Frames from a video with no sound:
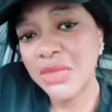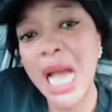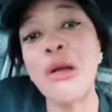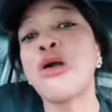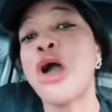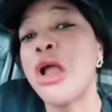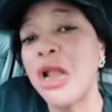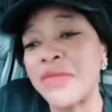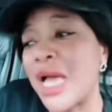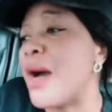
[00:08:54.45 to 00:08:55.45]
I go call
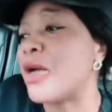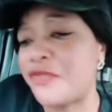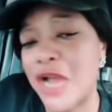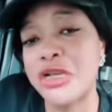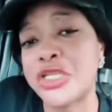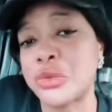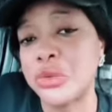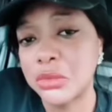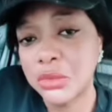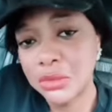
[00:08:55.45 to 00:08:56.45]
all of them out very
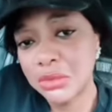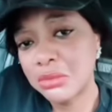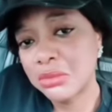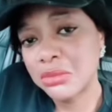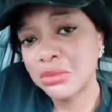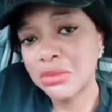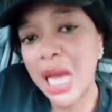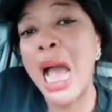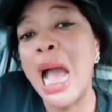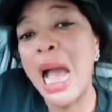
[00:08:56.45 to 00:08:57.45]
soon.
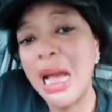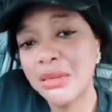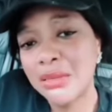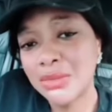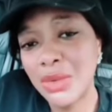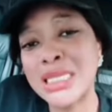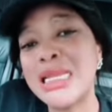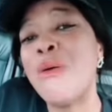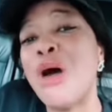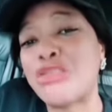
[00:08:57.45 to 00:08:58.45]
But then
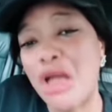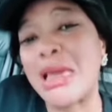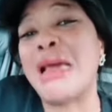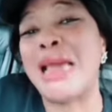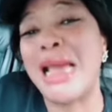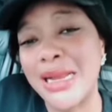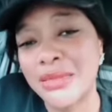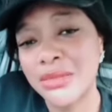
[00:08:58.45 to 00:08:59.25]
I won't talk again.